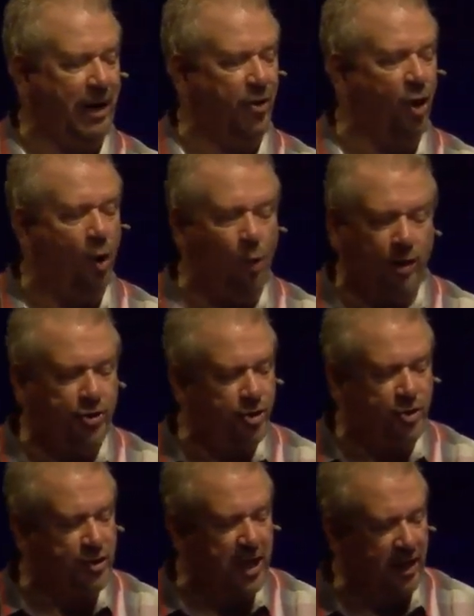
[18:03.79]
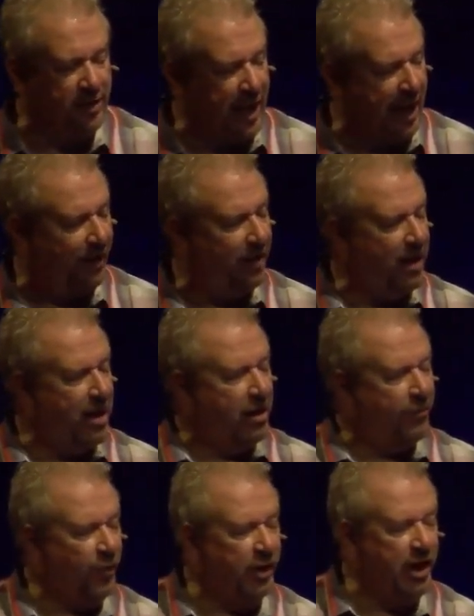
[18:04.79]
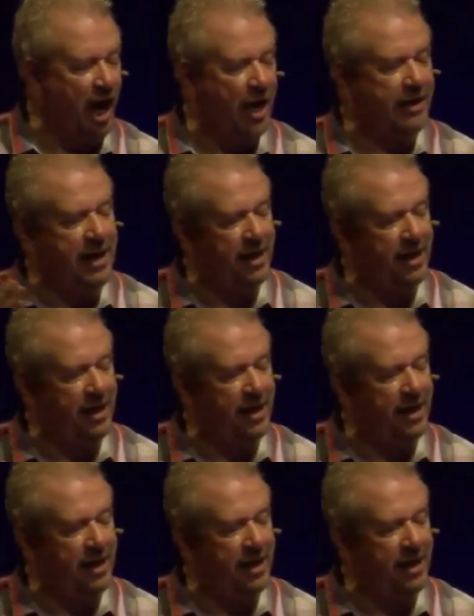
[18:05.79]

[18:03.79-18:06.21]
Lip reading: No one should say that. For God